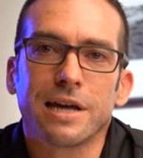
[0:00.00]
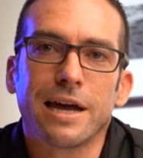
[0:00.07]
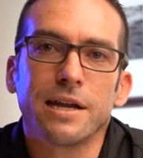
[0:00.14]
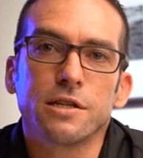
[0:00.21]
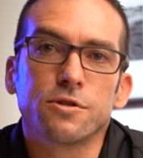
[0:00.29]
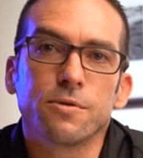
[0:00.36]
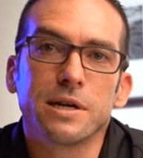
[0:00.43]

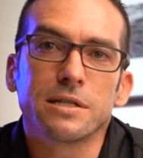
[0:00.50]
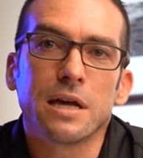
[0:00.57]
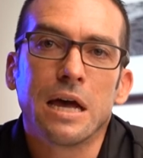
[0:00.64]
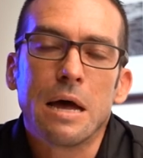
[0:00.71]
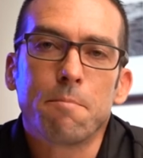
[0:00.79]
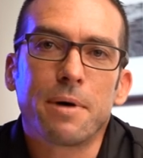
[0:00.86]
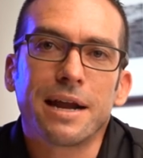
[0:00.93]
adding to it,
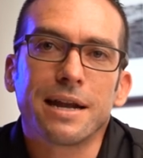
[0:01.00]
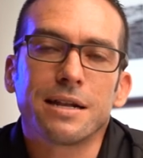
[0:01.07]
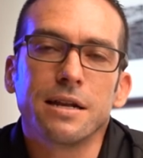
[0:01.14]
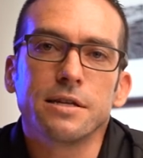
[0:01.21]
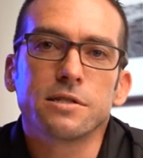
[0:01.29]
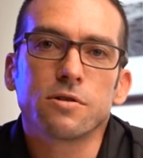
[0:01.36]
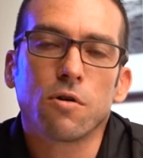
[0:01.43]
but at
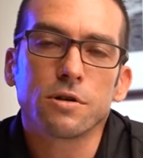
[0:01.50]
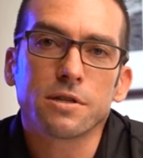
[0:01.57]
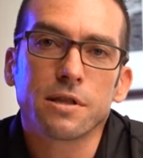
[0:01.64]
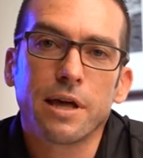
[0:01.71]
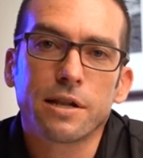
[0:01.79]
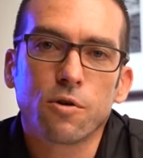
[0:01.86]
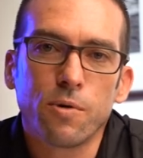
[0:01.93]
least ask
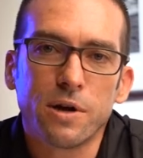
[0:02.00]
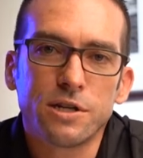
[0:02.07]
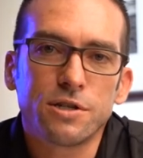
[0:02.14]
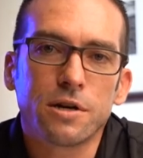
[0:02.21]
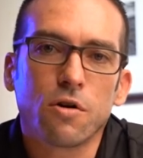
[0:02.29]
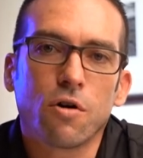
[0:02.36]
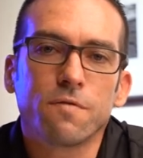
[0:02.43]
that
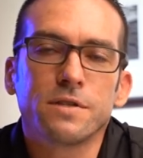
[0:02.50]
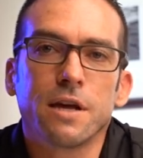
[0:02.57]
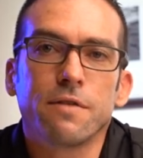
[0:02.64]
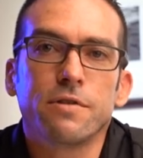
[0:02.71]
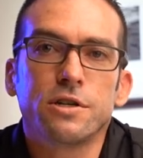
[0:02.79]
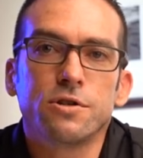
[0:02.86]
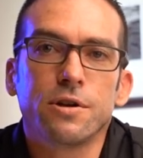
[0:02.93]
question after
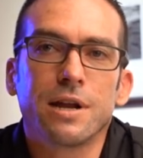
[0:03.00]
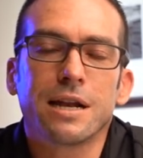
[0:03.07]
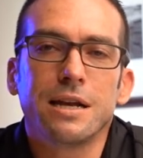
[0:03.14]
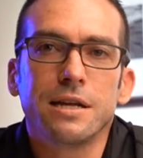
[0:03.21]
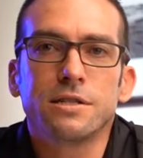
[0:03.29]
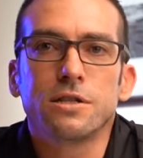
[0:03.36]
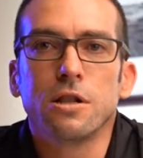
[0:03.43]
every shoot. At
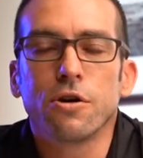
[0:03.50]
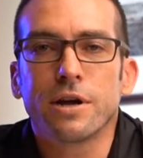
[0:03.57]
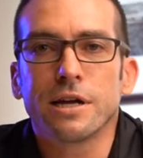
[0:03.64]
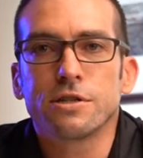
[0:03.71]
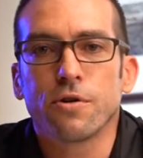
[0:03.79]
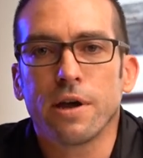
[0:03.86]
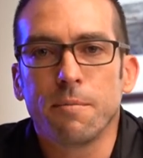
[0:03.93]
least look
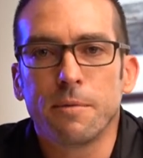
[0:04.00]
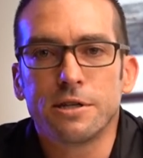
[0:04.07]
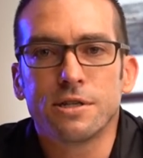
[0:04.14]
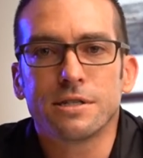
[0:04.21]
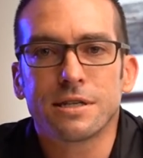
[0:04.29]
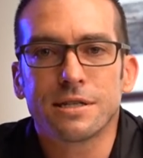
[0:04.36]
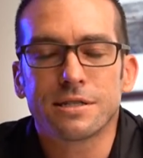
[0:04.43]
at your
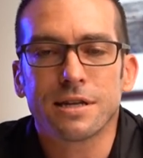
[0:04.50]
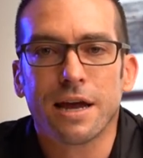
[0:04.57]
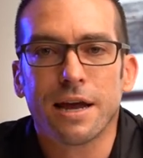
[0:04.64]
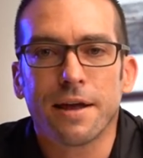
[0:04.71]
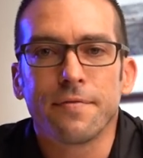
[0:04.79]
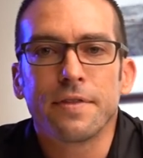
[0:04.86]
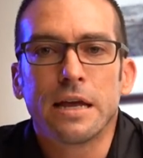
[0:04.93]
images and
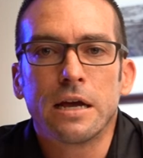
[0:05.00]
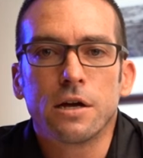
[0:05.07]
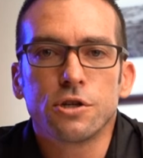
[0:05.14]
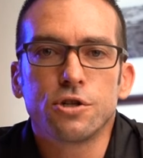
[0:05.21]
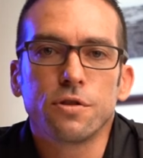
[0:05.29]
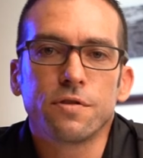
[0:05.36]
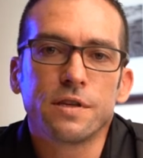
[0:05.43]
say,
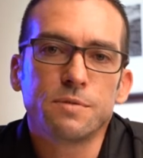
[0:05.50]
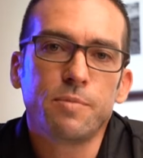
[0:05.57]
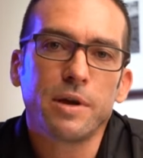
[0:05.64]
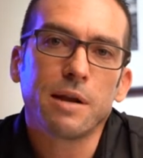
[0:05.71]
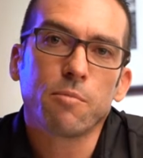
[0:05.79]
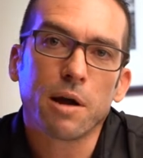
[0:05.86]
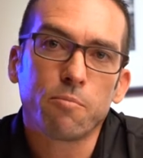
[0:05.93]
should this
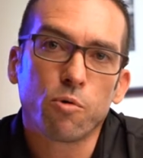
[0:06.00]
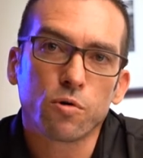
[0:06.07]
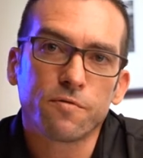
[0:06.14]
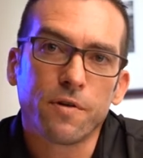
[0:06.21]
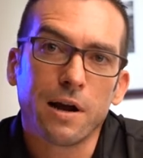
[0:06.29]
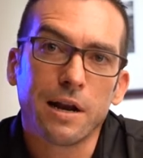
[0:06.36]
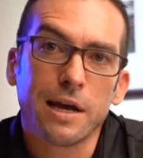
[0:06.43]
be in my
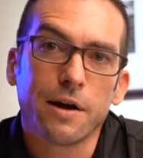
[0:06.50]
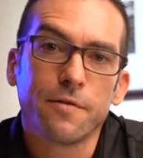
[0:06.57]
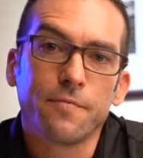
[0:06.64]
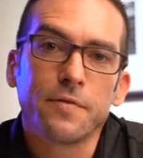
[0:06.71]
portfolio?